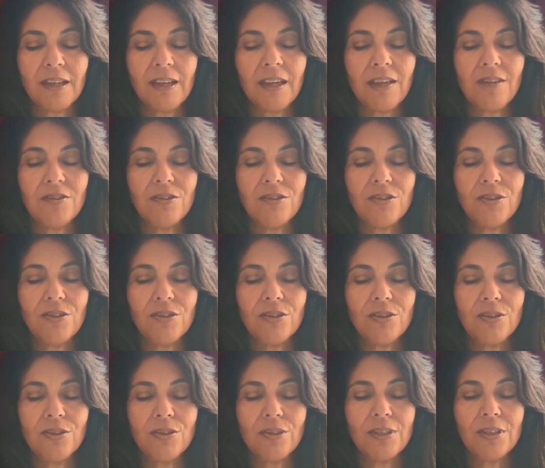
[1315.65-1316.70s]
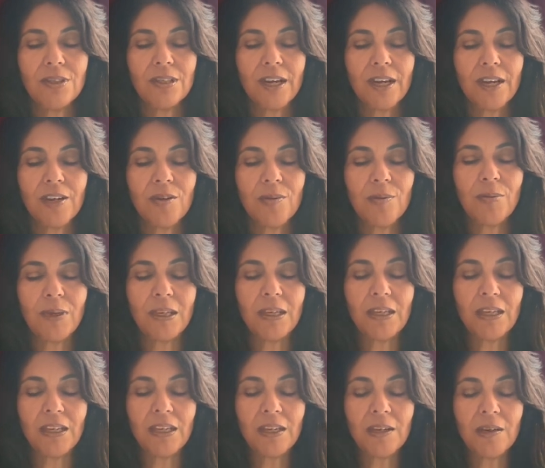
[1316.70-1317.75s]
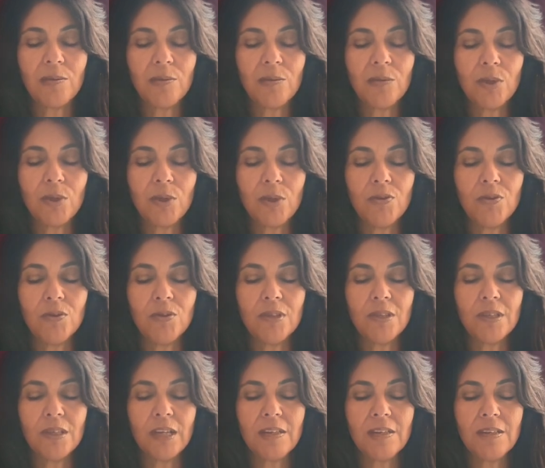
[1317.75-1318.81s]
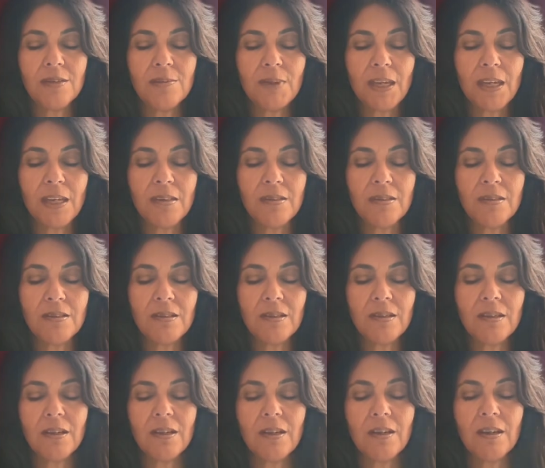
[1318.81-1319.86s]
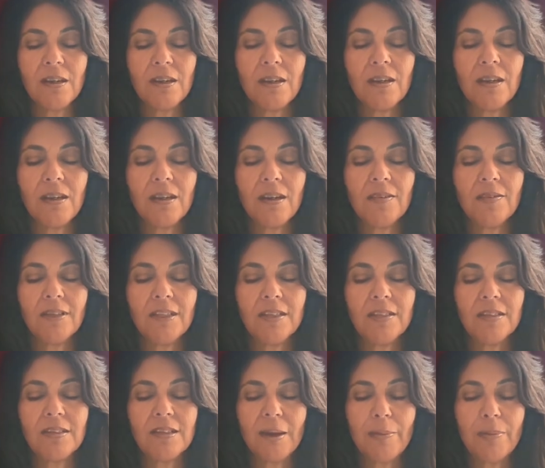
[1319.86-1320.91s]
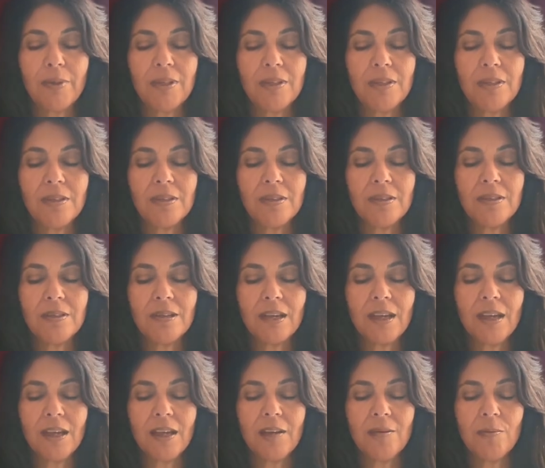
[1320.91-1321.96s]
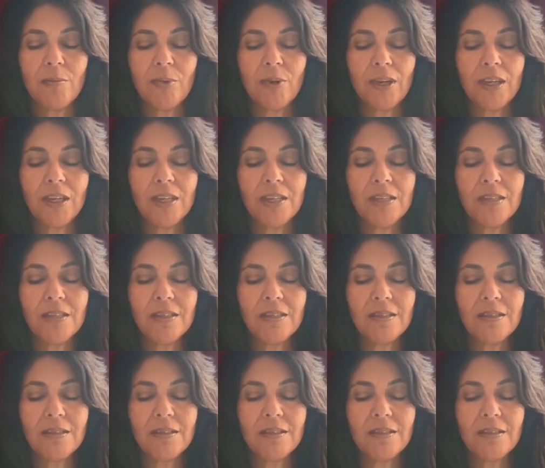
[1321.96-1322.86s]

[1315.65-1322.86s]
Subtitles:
As your entire being moves into that space of acceptance and embrace.